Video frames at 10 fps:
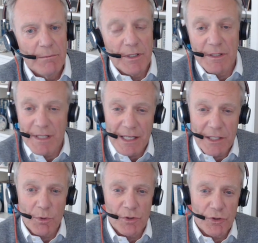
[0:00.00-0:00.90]
Because
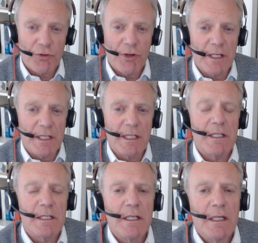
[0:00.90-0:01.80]
that's what yeah. triggered
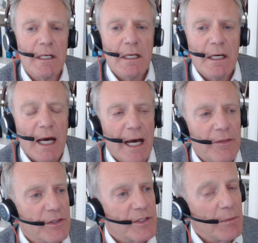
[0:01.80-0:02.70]
it. Right.
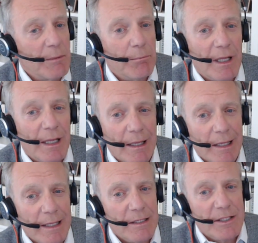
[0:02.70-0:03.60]
And there's going to be
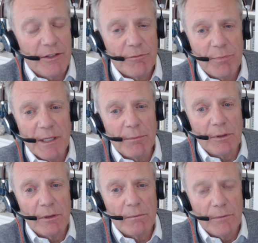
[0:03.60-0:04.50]
plenty of
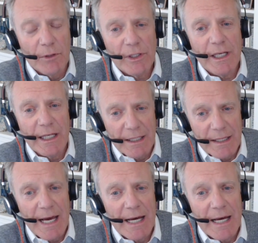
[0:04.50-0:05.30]
people looking at